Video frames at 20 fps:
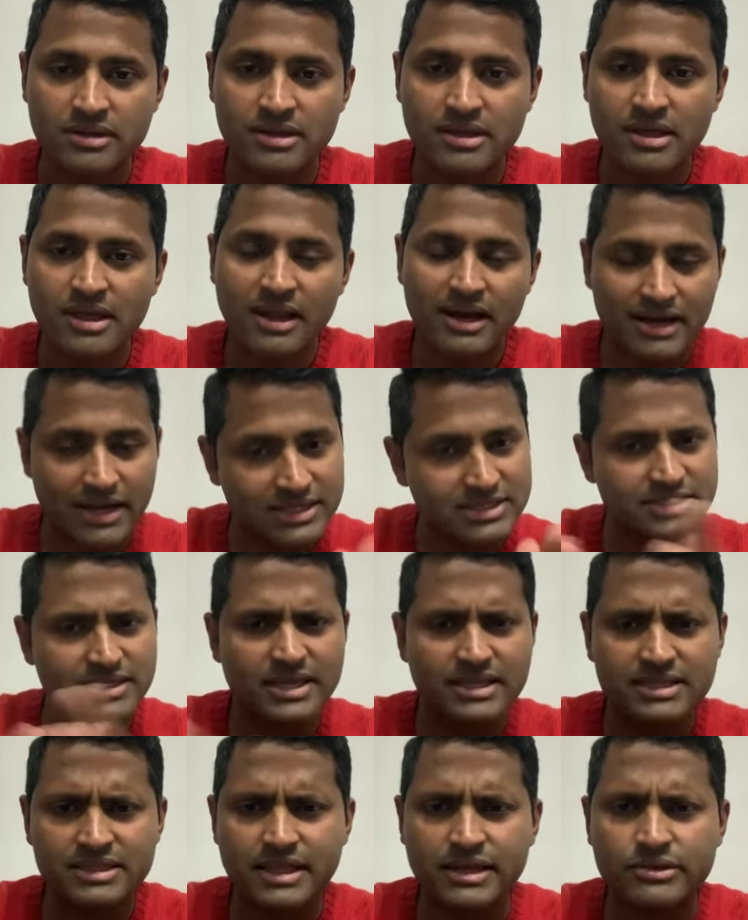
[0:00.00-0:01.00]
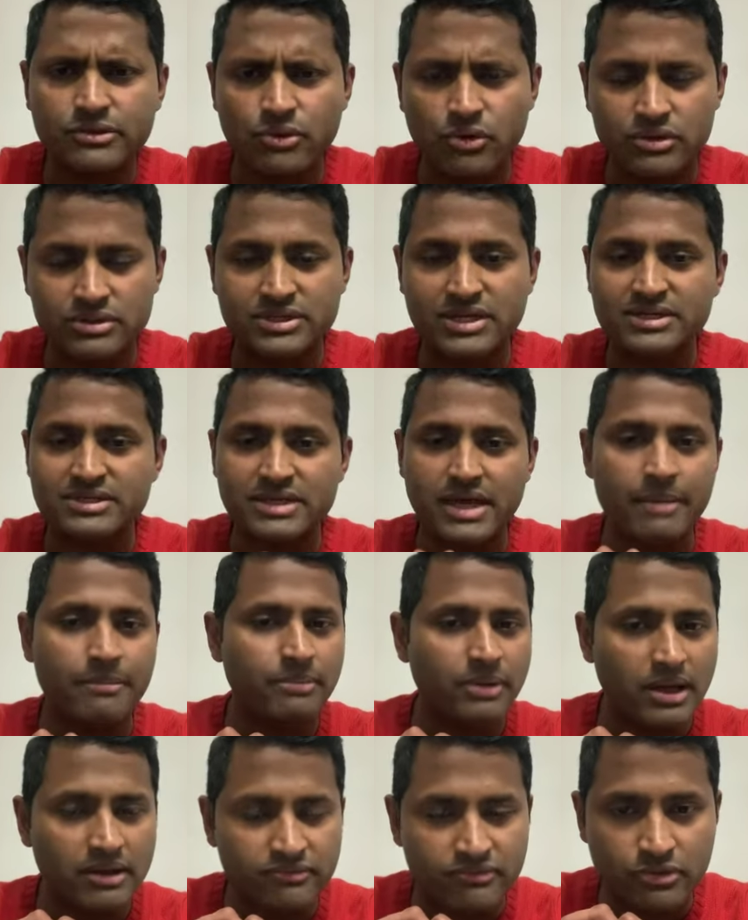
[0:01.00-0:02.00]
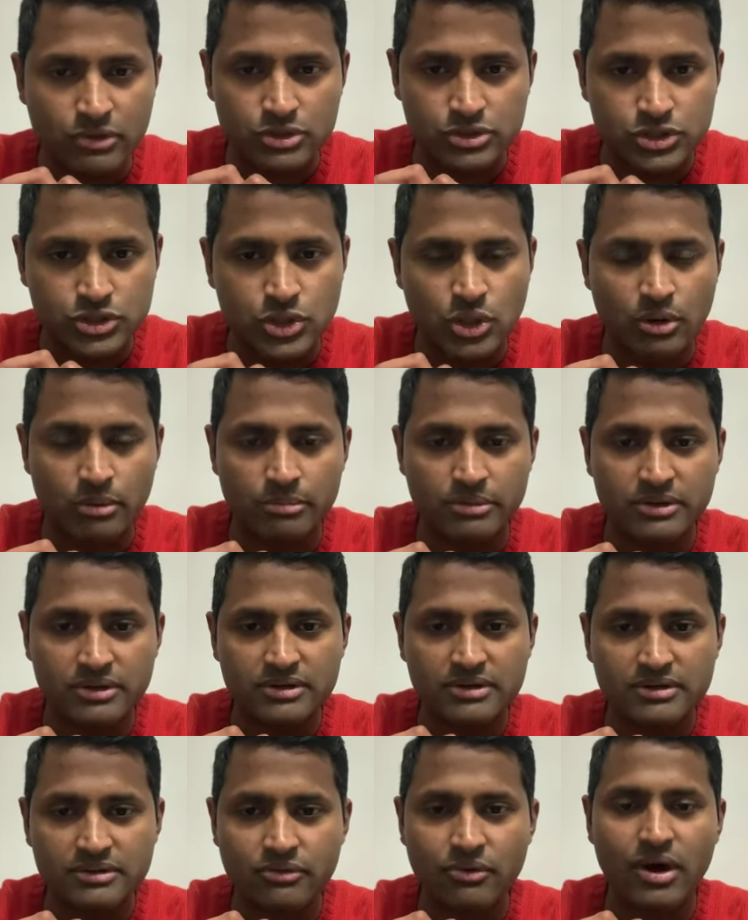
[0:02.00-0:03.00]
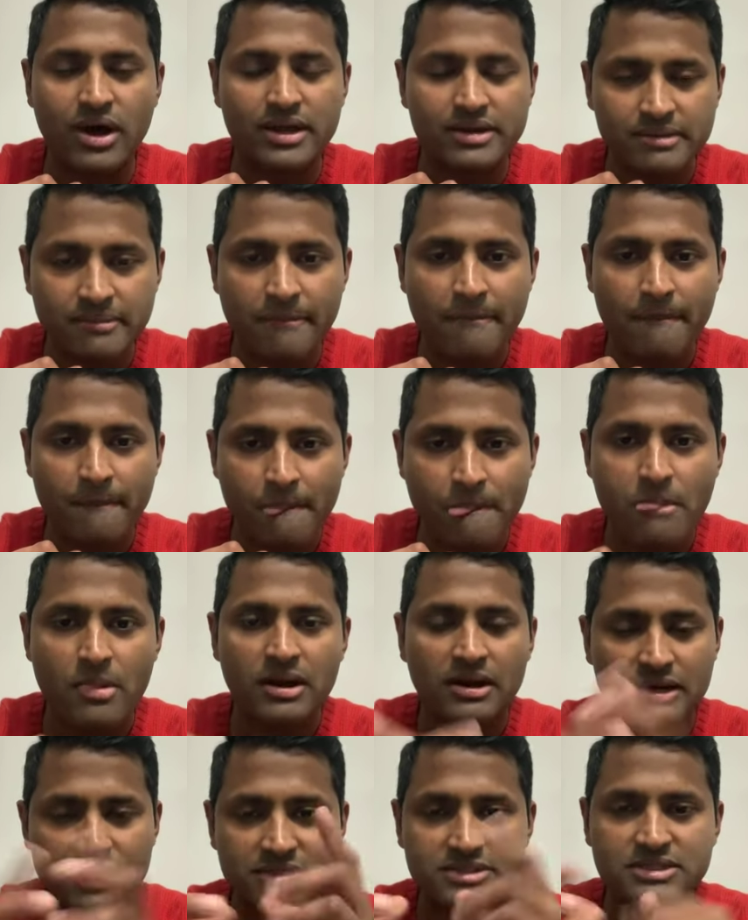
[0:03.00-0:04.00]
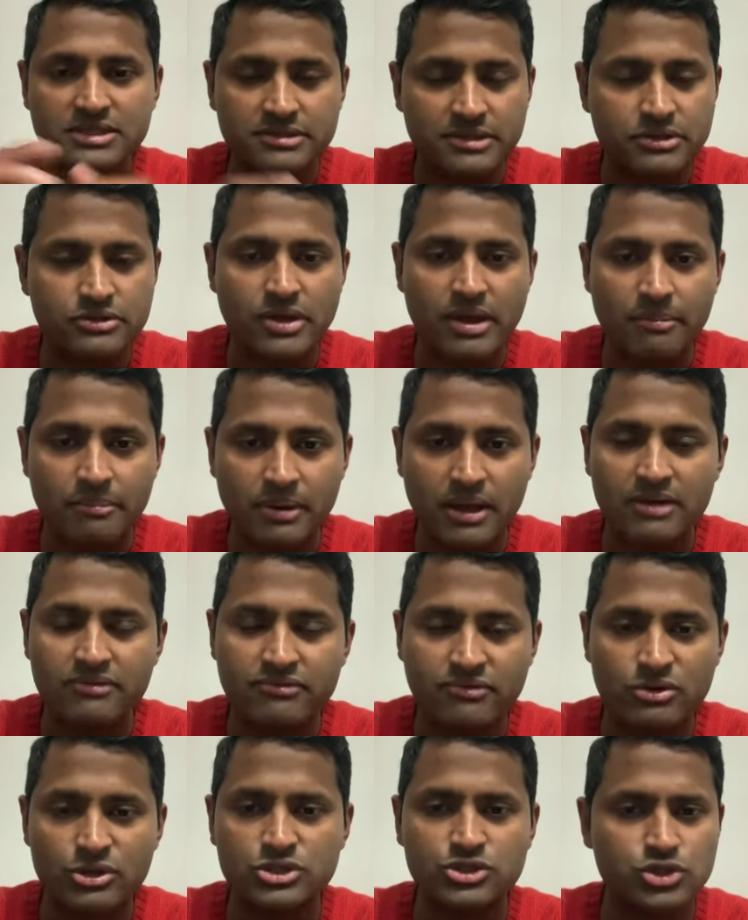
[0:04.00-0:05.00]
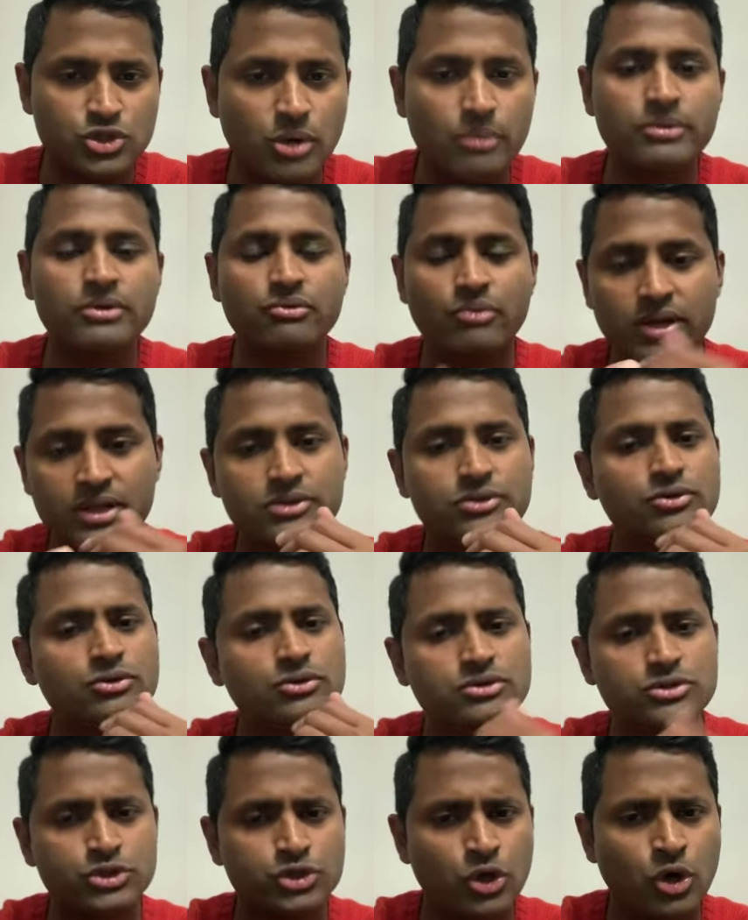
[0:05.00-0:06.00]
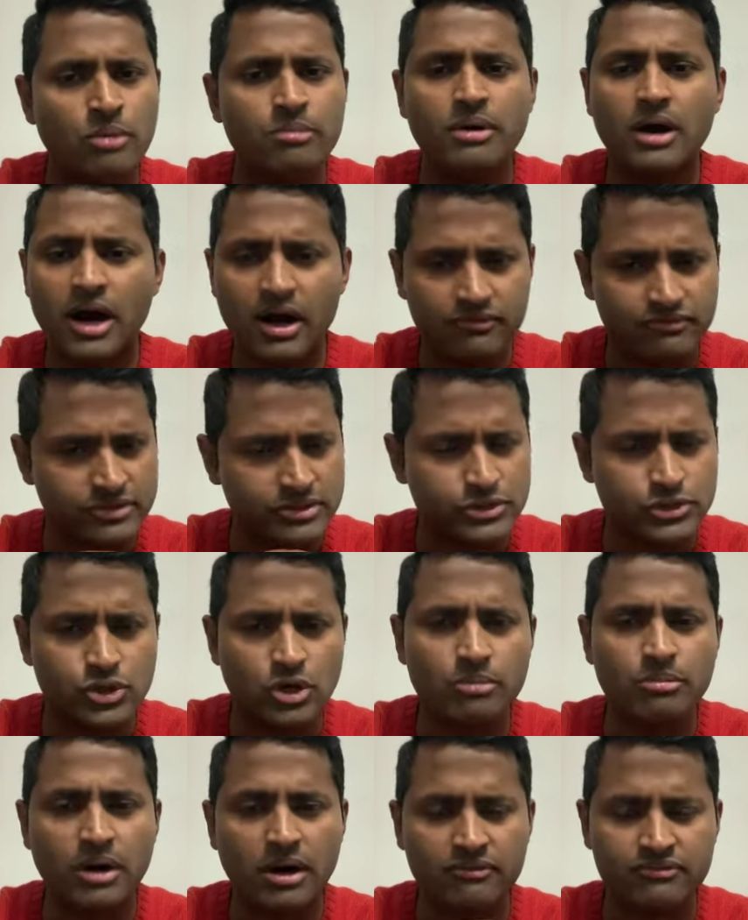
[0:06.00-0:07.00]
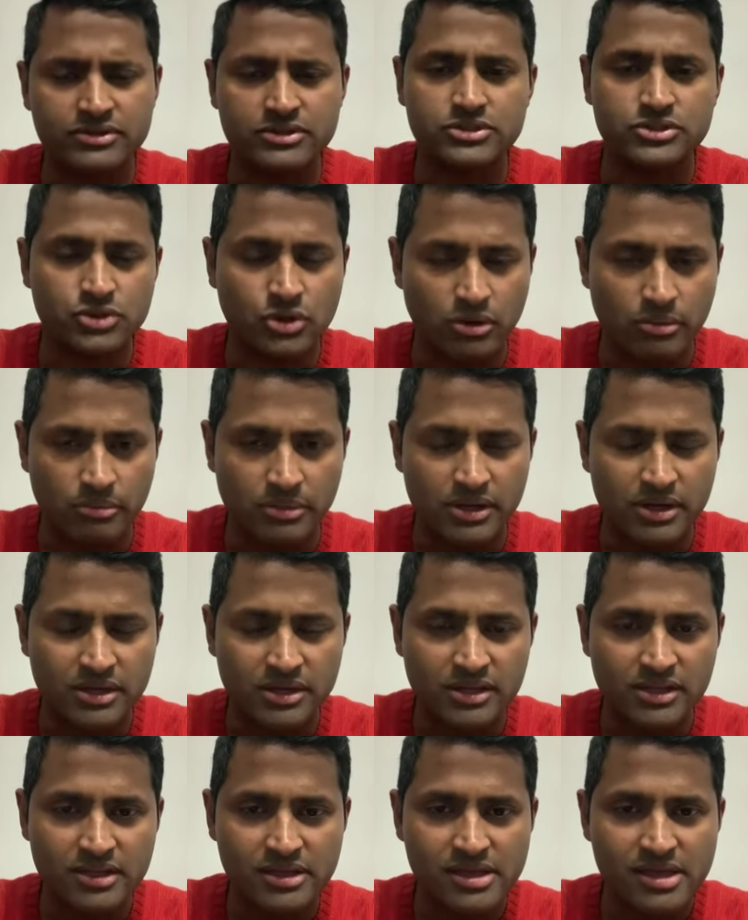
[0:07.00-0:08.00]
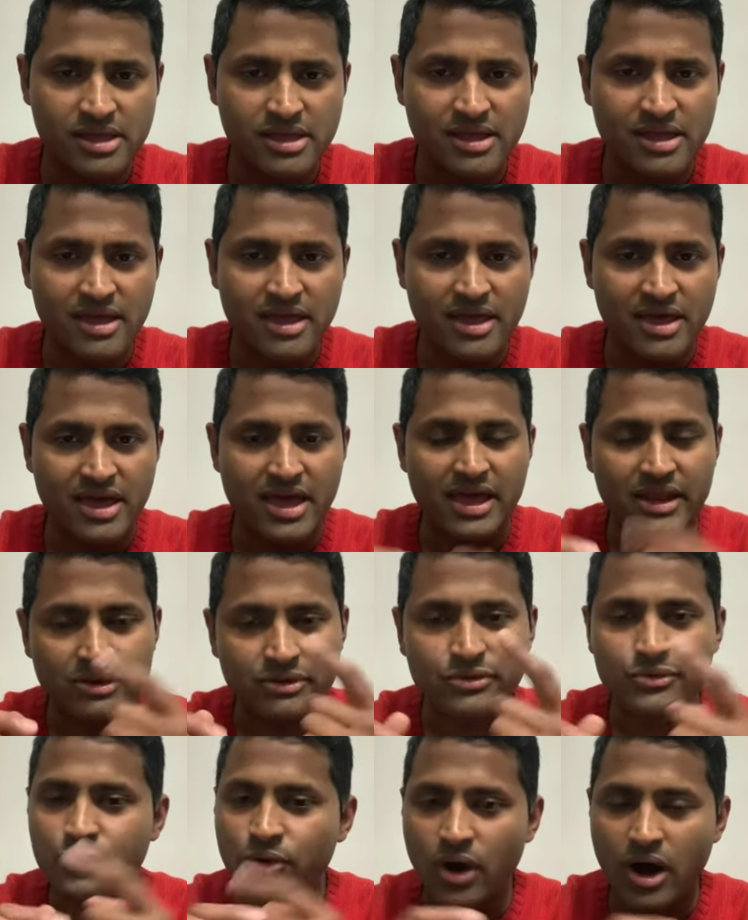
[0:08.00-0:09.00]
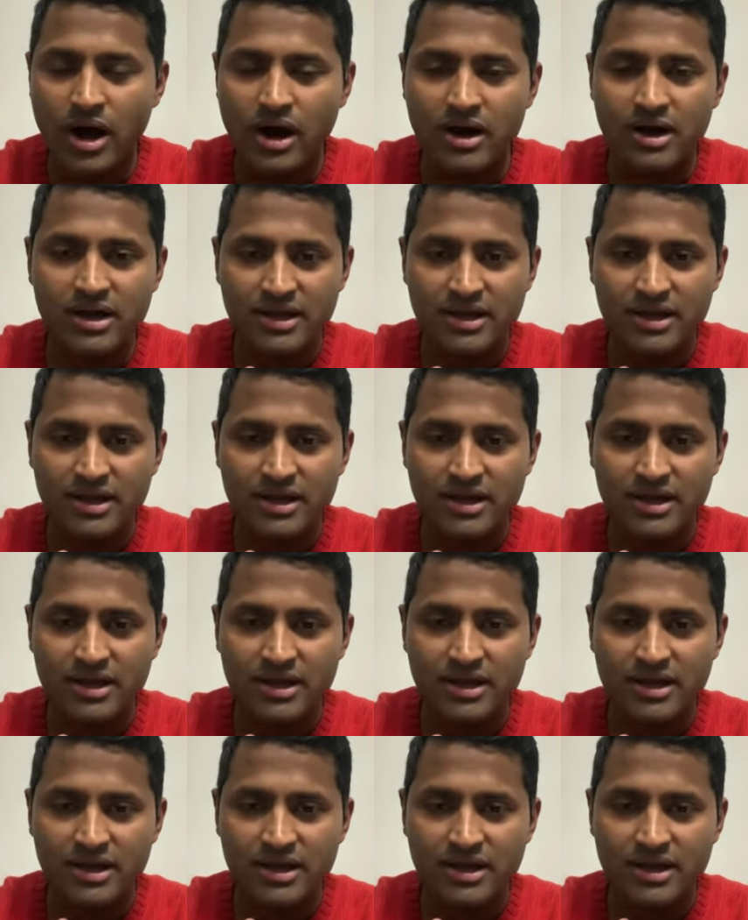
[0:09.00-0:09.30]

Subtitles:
Let's say that you are trying to apply for a job, right? Let's say that you apply for a job. You went through job after job after job, and you are